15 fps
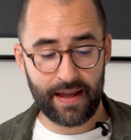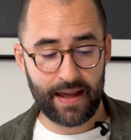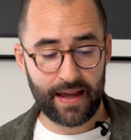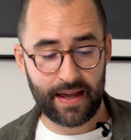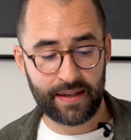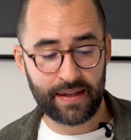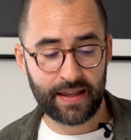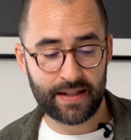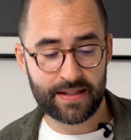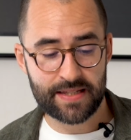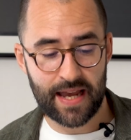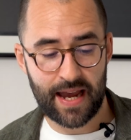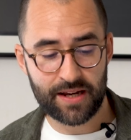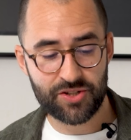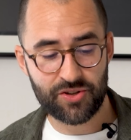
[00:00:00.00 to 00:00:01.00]
And it's
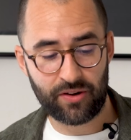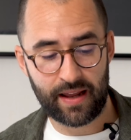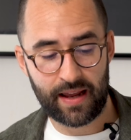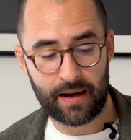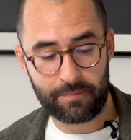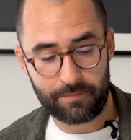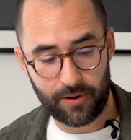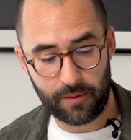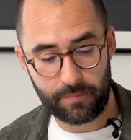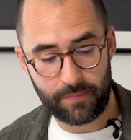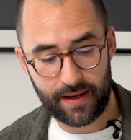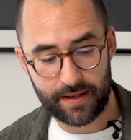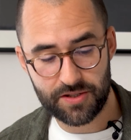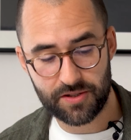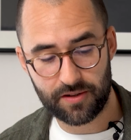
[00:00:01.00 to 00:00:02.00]
actually a
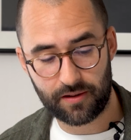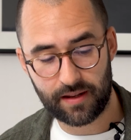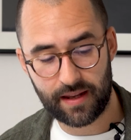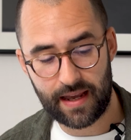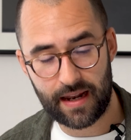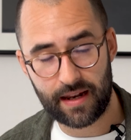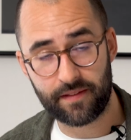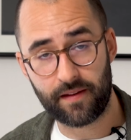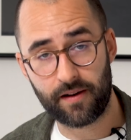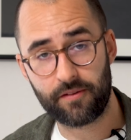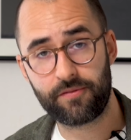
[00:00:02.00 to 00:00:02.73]
Perpetual calendar